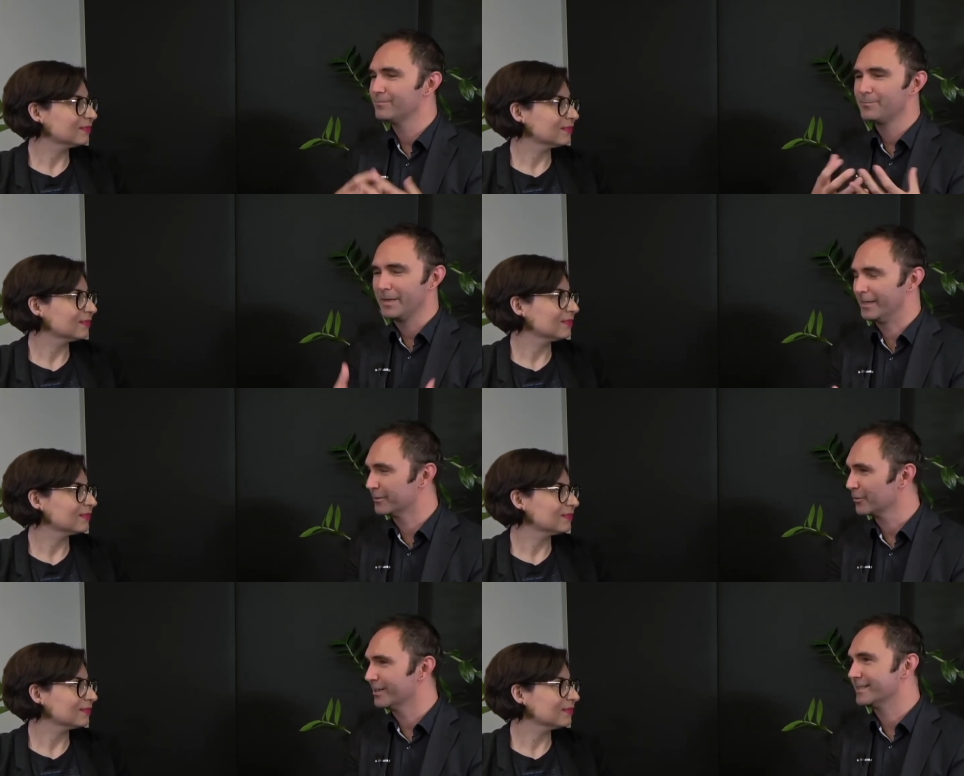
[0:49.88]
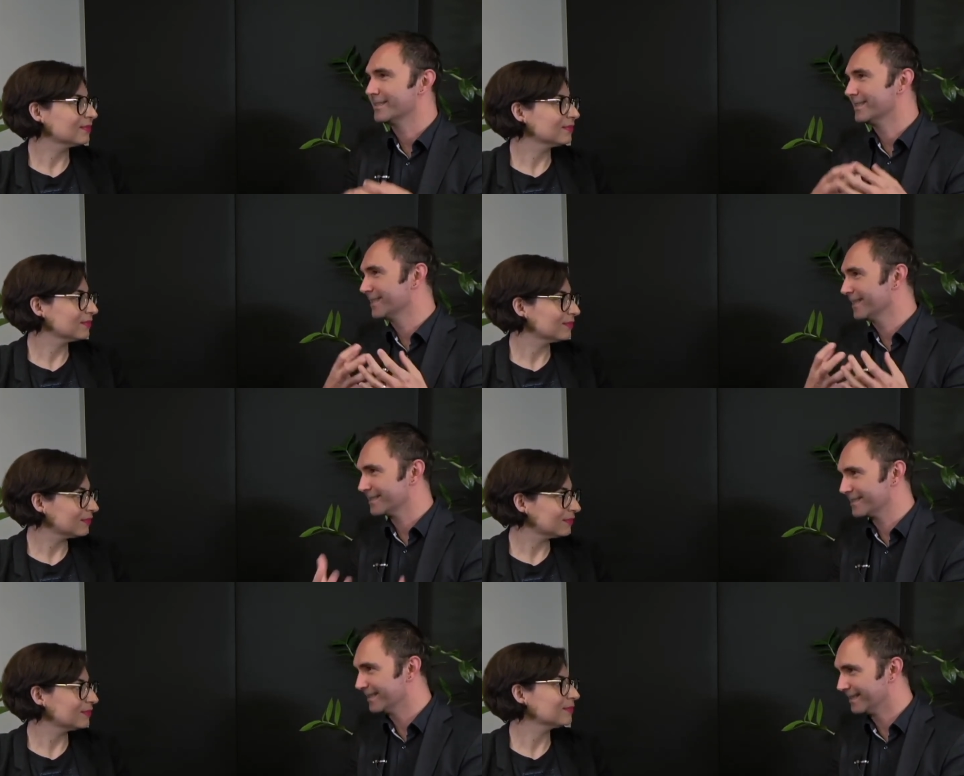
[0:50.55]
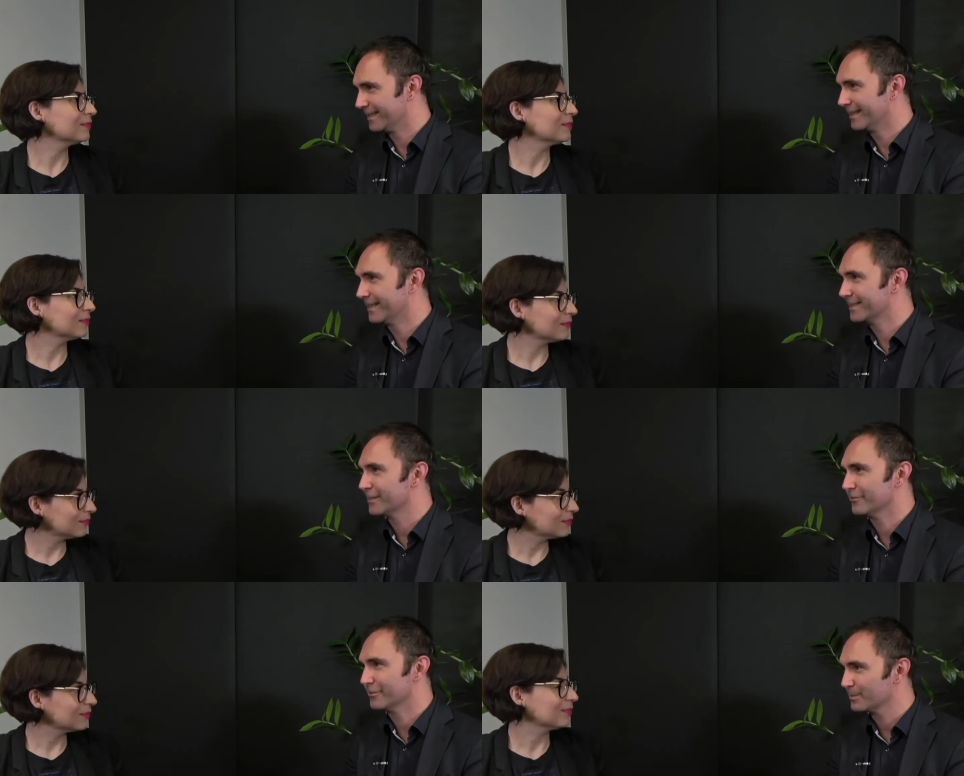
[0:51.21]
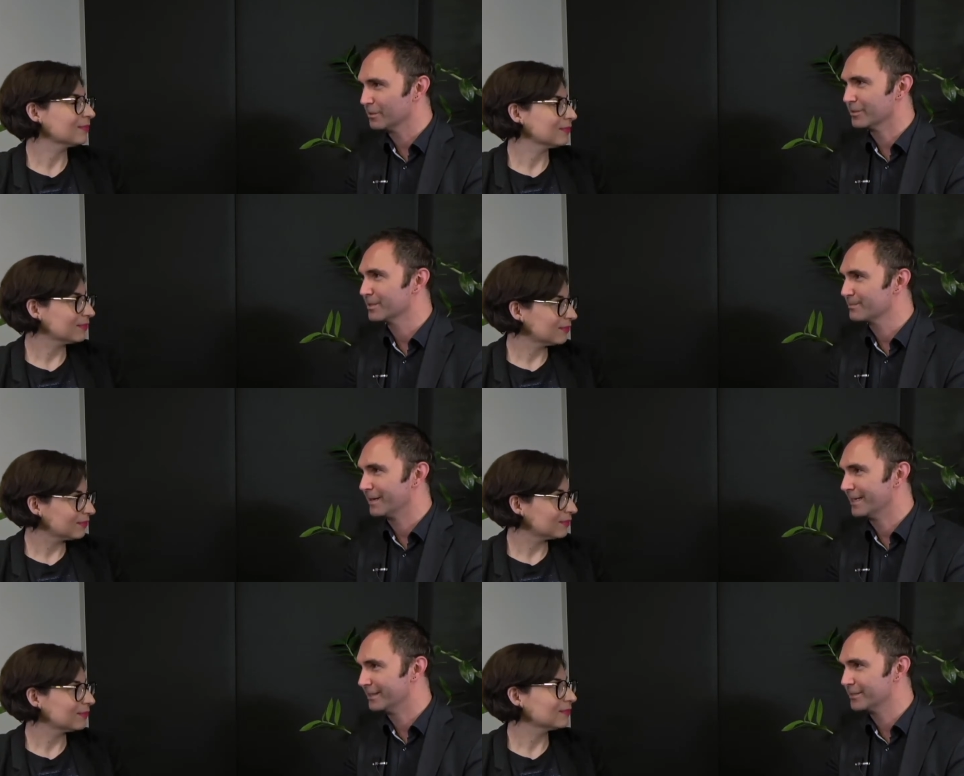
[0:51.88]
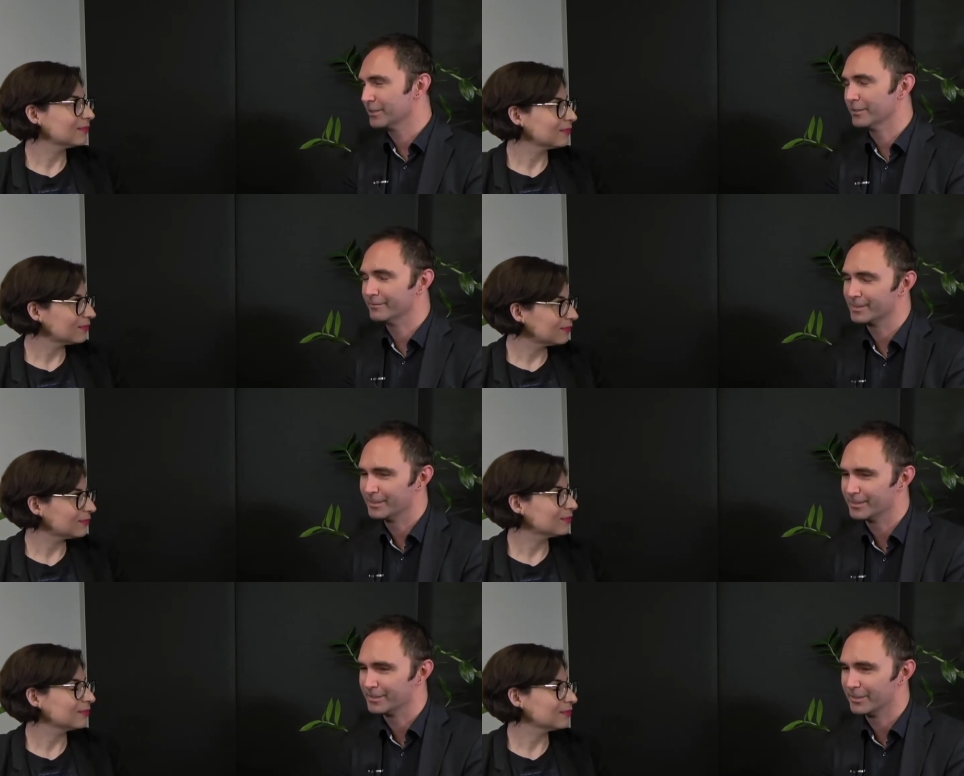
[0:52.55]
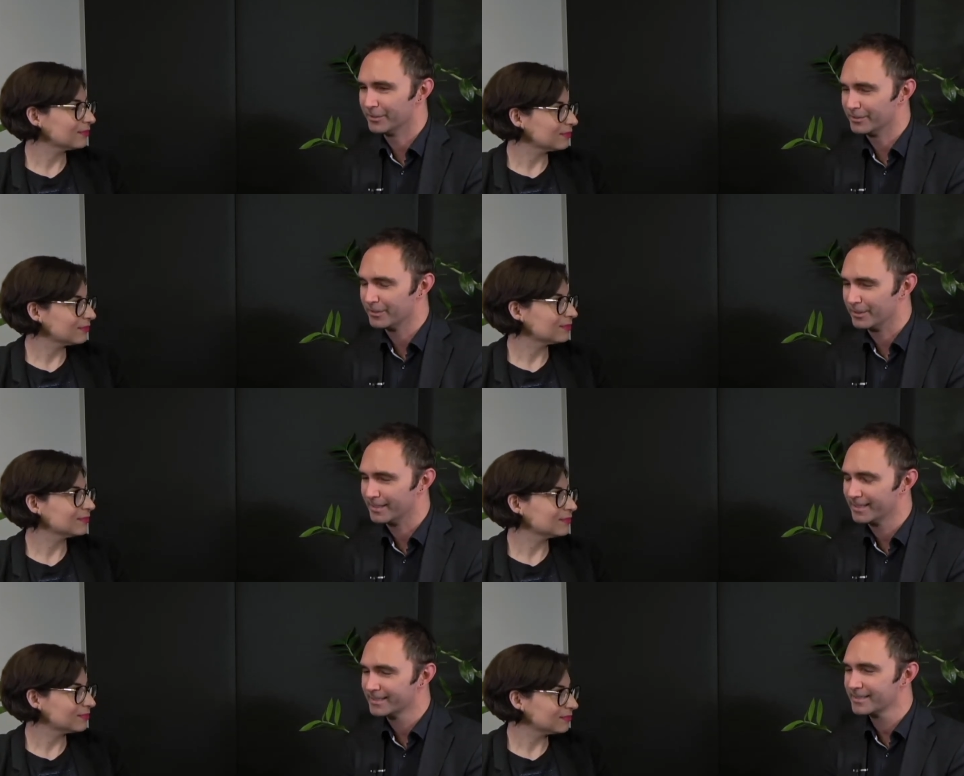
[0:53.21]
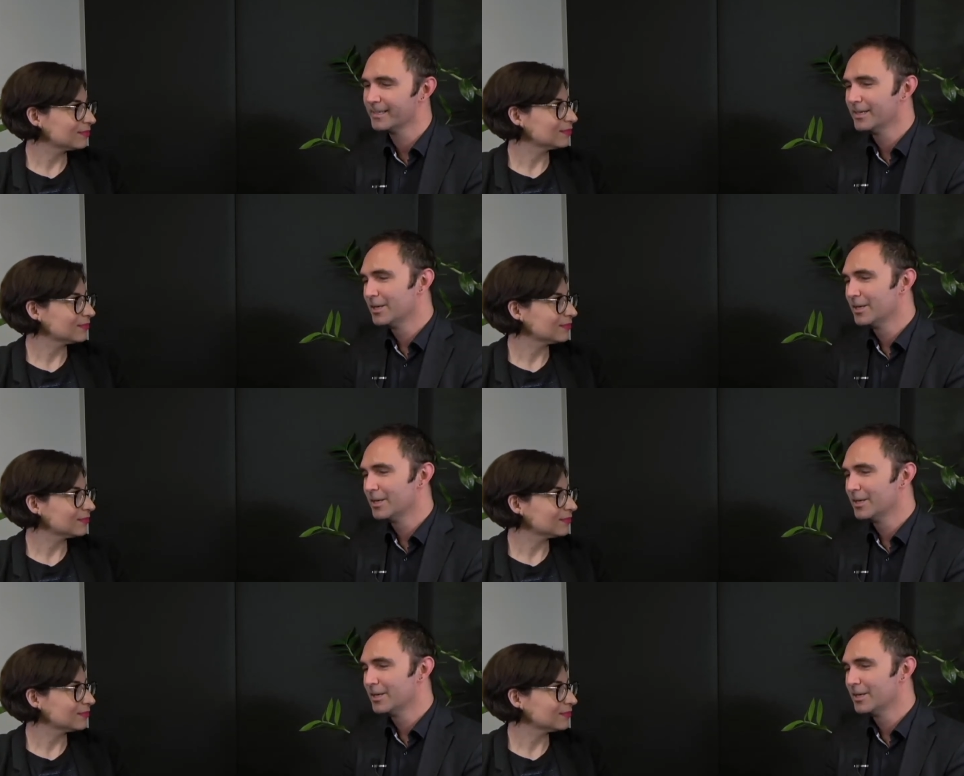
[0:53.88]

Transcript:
Speaker 1: penetration testing, incident response, managed services, those sort of things.